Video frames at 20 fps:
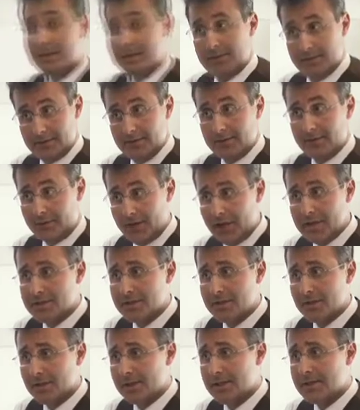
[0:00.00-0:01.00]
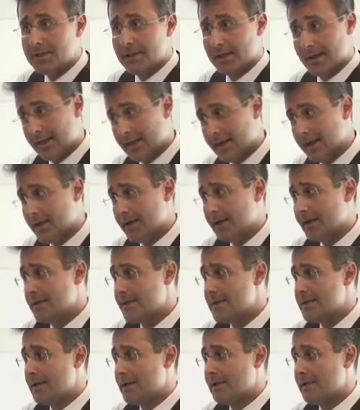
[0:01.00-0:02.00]
about the fractional laser, again,
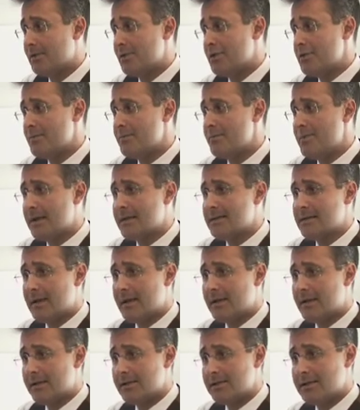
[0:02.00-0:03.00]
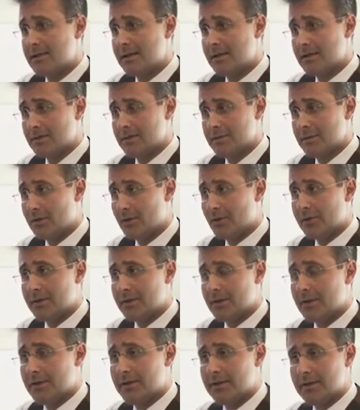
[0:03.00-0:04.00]
is that it doesn't make any distinct,
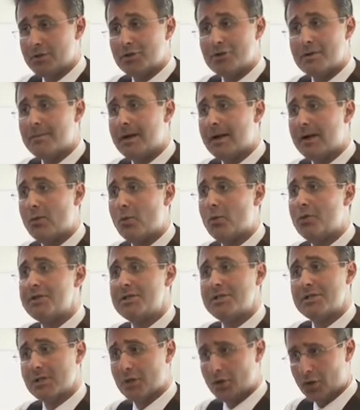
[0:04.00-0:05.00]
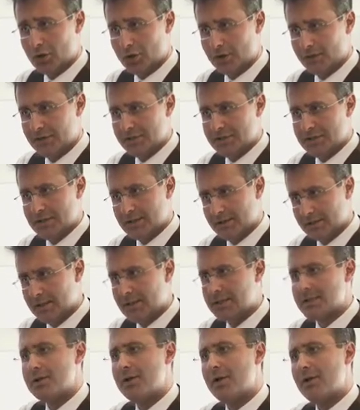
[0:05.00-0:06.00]
it doesn't matter which is the color of the skin.
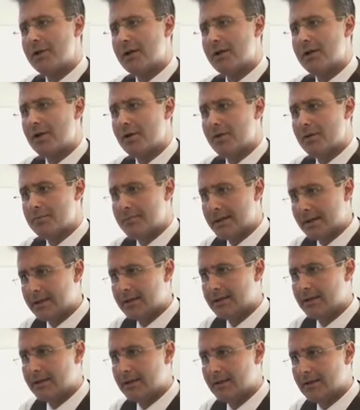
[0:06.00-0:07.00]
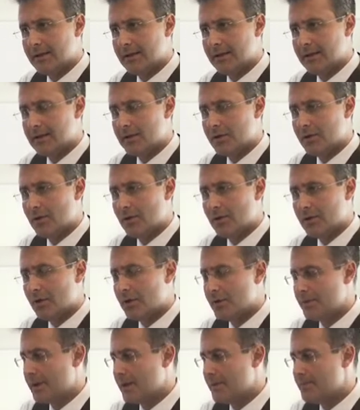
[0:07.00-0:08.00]
That's another big,
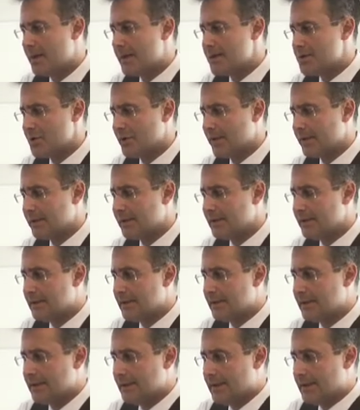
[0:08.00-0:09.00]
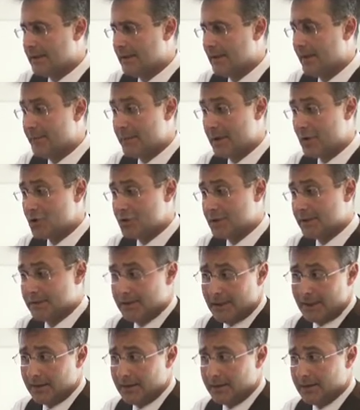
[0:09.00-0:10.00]
another big advance on it. Because the
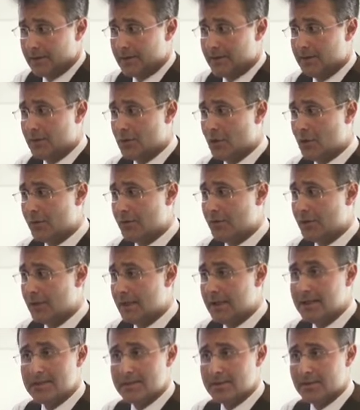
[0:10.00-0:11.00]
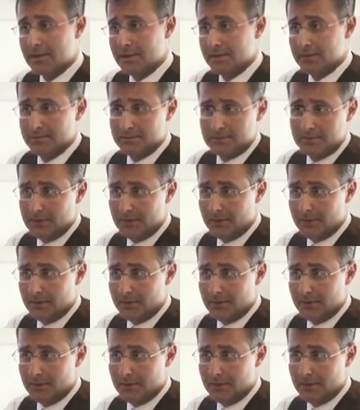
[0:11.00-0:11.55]
target of the laser